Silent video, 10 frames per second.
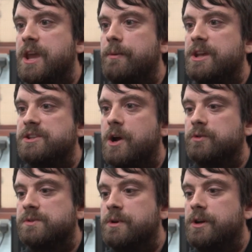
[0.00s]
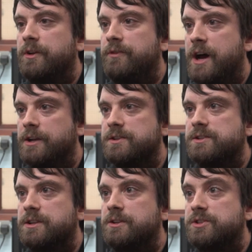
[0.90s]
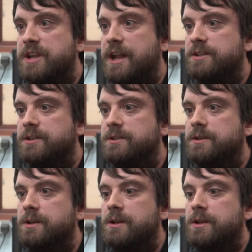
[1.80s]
Yep, there's Ultimate, Advanced and Standard.